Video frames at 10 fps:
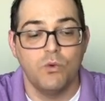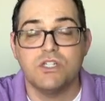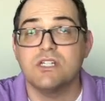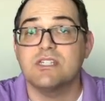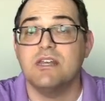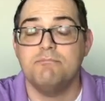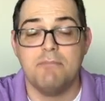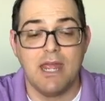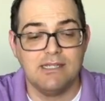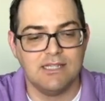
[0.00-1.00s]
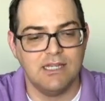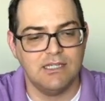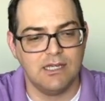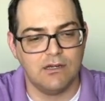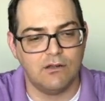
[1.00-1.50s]
which is an amazing
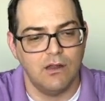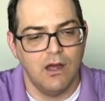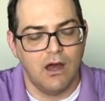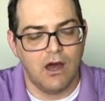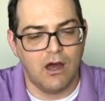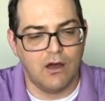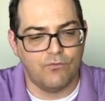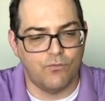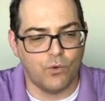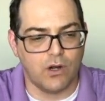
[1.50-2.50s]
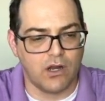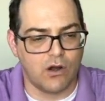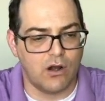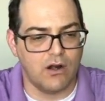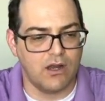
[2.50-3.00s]
deal uh, for a
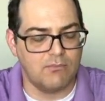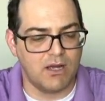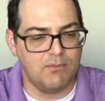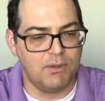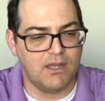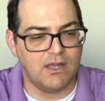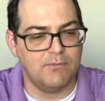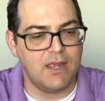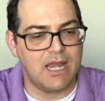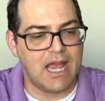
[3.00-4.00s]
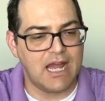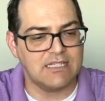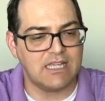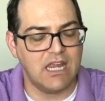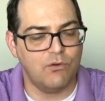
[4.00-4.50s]
car, in my opinion. It
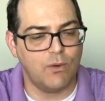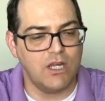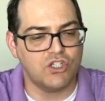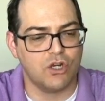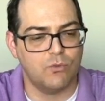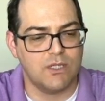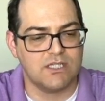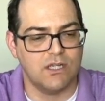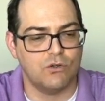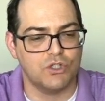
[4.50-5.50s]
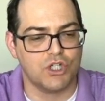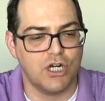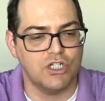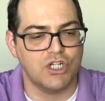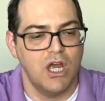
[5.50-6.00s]
has a range on one single
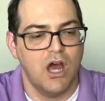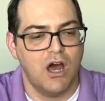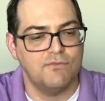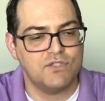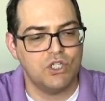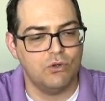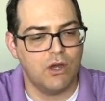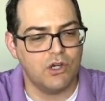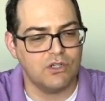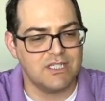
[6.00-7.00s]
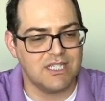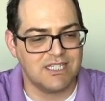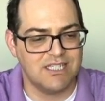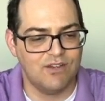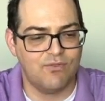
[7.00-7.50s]
charge of
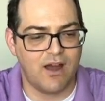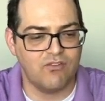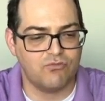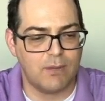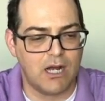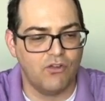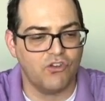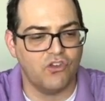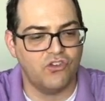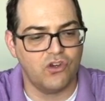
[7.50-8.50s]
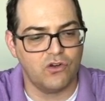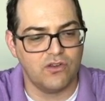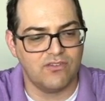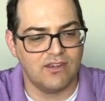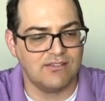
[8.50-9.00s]
265 miles, 0
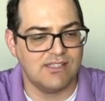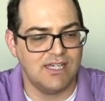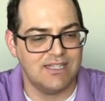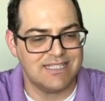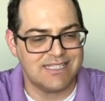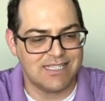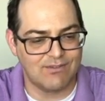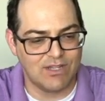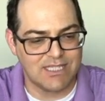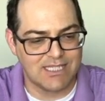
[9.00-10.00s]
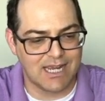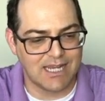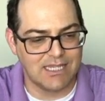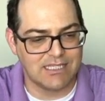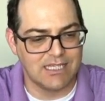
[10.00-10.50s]
to 60 in 7
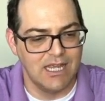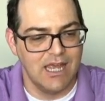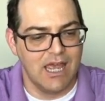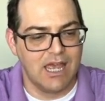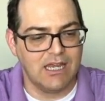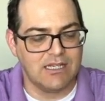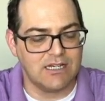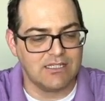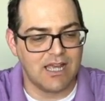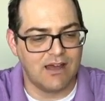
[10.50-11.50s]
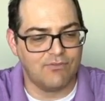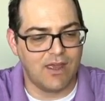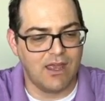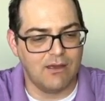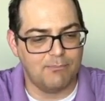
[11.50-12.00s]
seconds and it does have
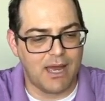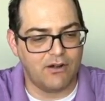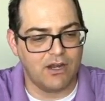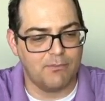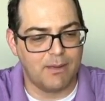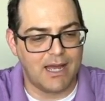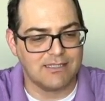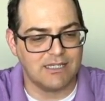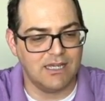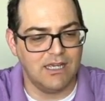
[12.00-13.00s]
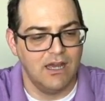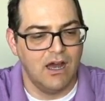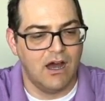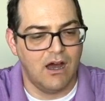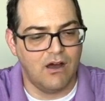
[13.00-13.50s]
a battery capacity
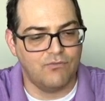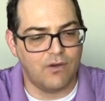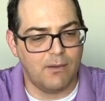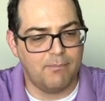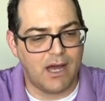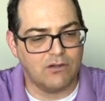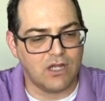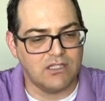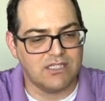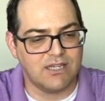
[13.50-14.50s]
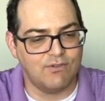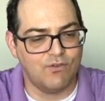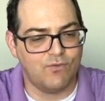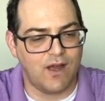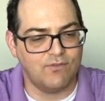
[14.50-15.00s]
of about a
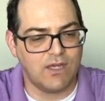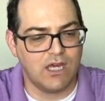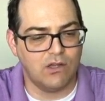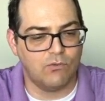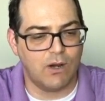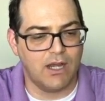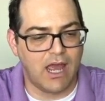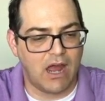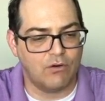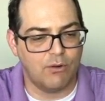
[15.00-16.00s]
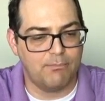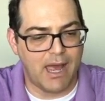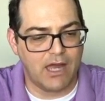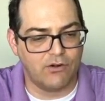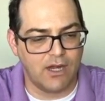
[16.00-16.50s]
75 kilowatt hour
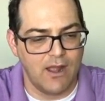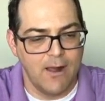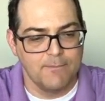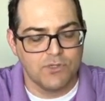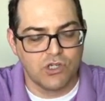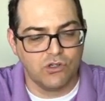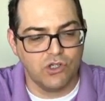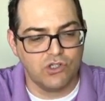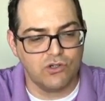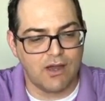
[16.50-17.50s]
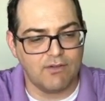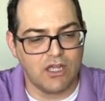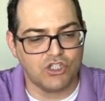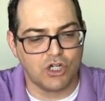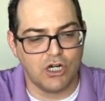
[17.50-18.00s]
battery. So you do have
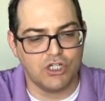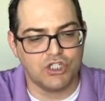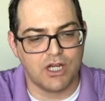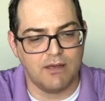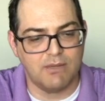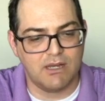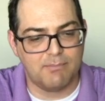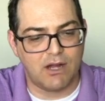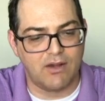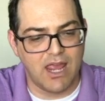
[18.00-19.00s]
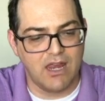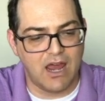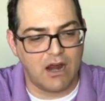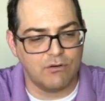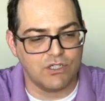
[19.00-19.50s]
a charge time in about eight
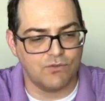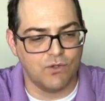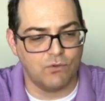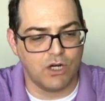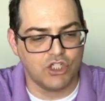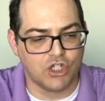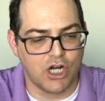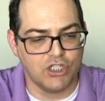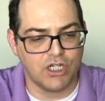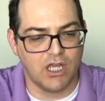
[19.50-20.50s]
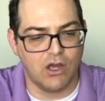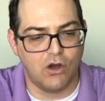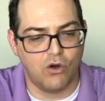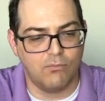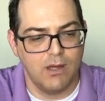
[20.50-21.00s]
hours if you are charging at
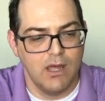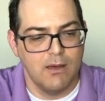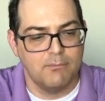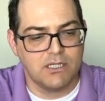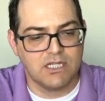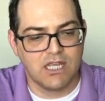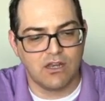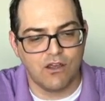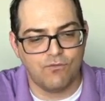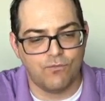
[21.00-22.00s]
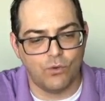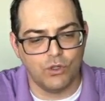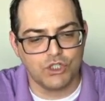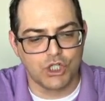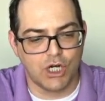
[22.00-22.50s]
home. But to get a
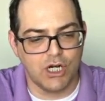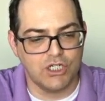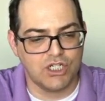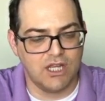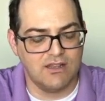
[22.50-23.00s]
full charge